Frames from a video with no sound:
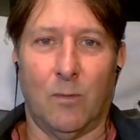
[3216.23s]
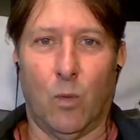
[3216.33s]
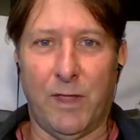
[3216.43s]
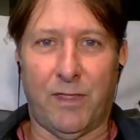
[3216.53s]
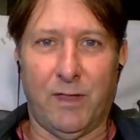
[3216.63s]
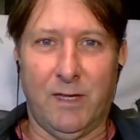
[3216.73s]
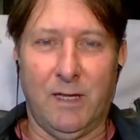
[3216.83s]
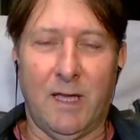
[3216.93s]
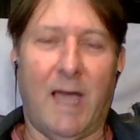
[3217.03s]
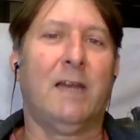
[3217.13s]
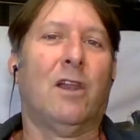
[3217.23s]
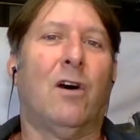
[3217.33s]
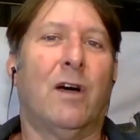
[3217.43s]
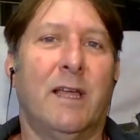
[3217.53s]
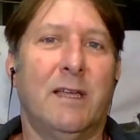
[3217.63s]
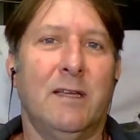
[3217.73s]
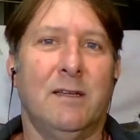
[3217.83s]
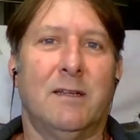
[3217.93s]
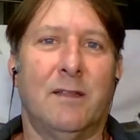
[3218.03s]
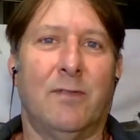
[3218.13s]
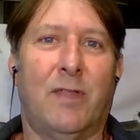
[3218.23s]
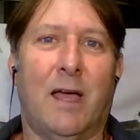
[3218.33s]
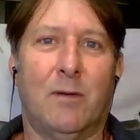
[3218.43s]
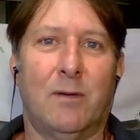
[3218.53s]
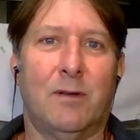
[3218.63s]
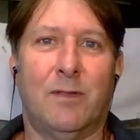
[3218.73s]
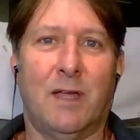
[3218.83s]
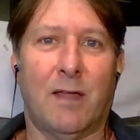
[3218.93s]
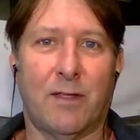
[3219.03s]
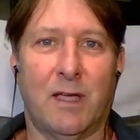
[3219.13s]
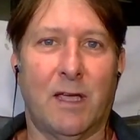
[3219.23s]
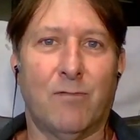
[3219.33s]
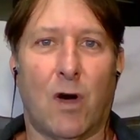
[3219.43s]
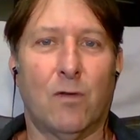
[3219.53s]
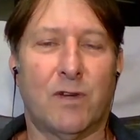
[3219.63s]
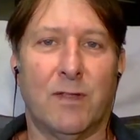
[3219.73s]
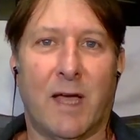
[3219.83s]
with the headlining, that the other thing involved